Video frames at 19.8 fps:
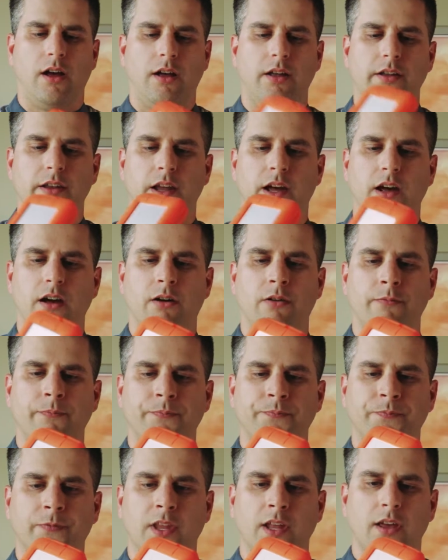Now,
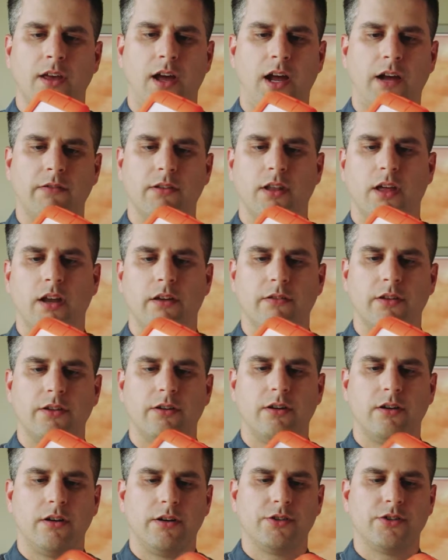I have a lot of other
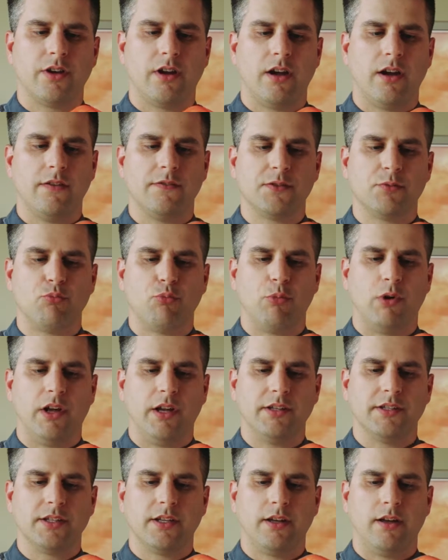hard drives,
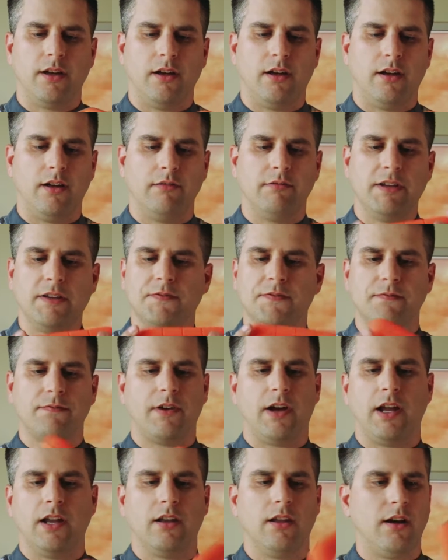but if
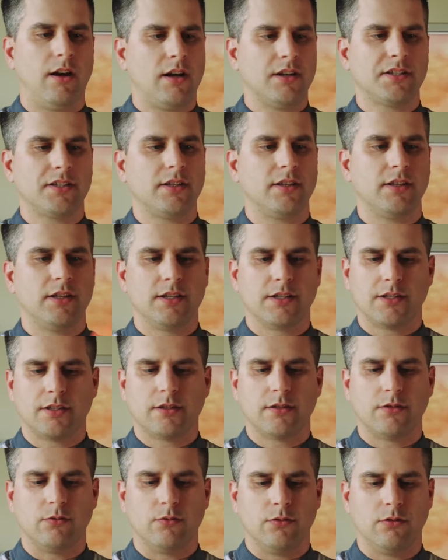I lost
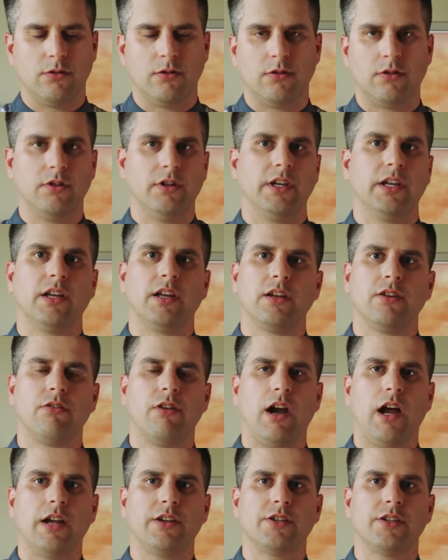this or it
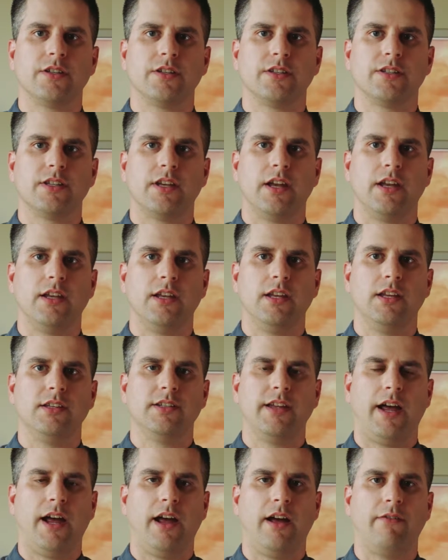crashes, I need
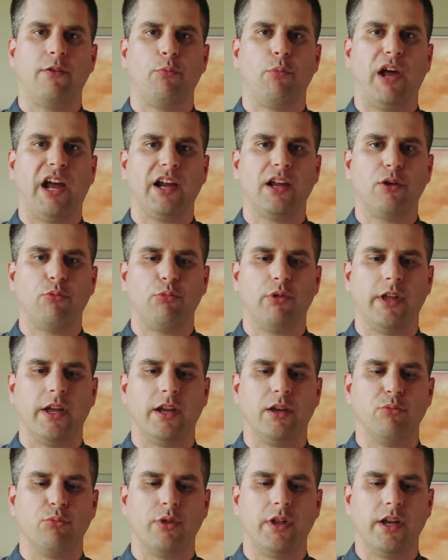to have a backup plan
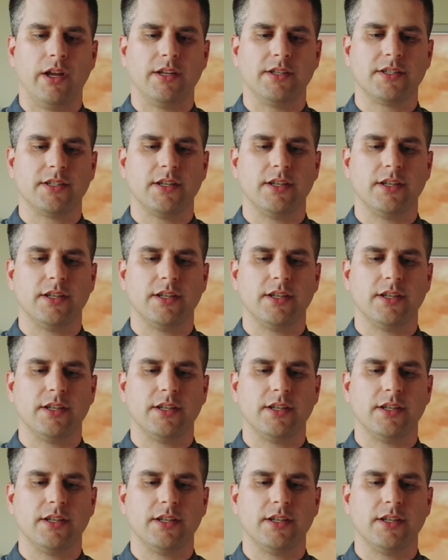in place.